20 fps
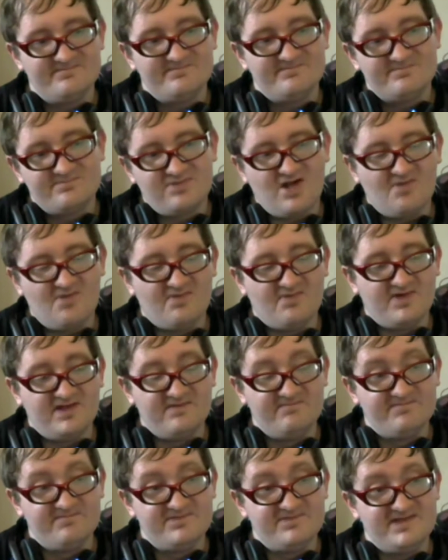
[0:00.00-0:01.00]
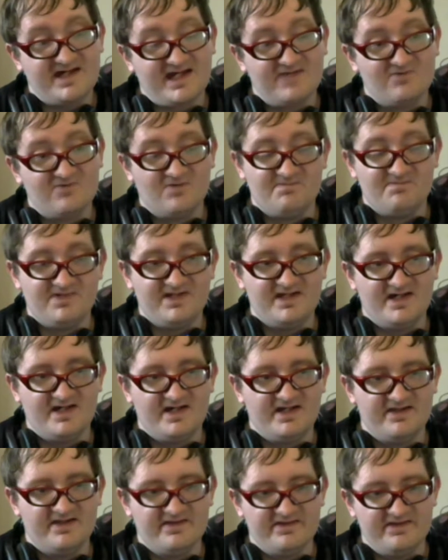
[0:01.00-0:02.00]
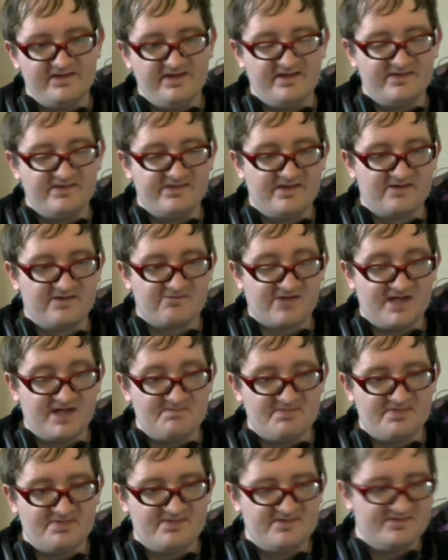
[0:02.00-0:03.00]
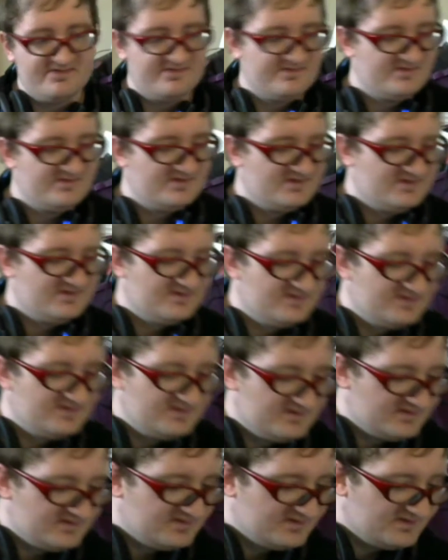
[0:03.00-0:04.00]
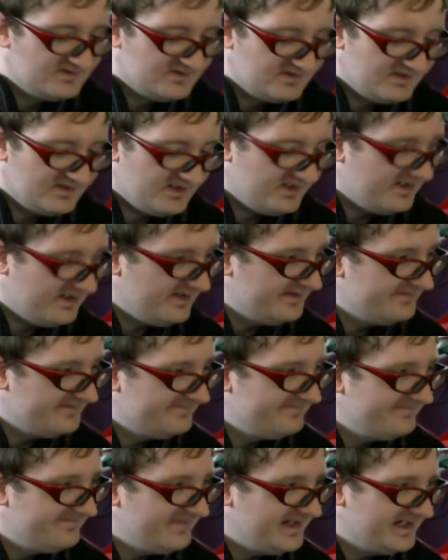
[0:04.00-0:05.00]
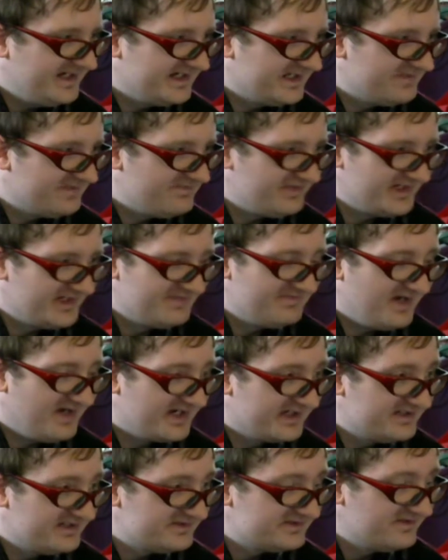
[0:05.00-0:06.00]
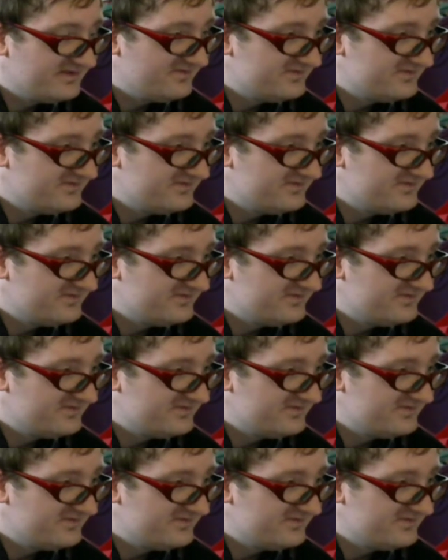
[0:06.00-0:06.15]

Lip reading: probably second would be the grape. I guess plain Pocky's cool